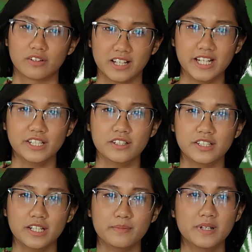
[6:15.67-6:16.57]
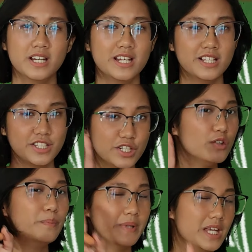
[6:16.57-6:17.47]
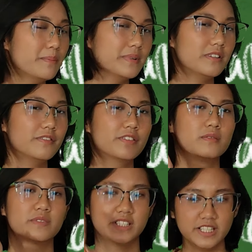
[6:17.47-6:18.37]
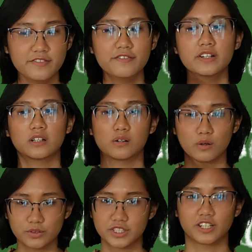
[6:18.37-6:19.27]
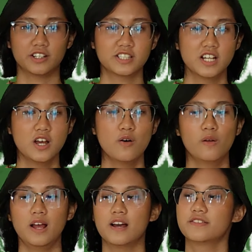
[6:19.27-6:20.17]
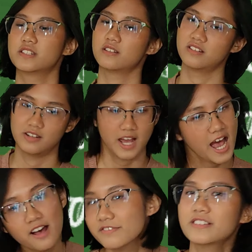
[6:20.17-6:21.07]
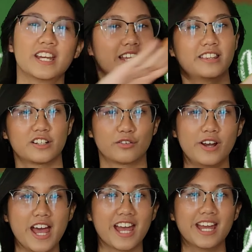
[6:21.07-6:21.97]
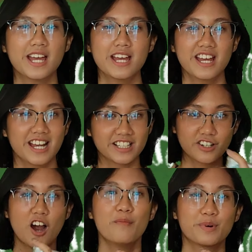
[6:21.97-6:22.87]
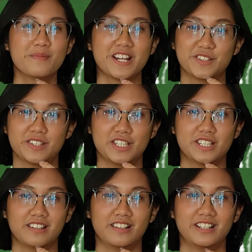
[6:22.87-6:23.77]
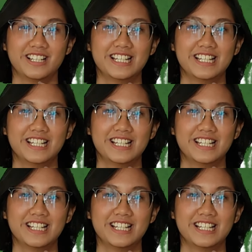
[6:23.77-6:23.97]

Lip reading: relationship, 2 people from different cultures will have to navigate their way and compromise with each other.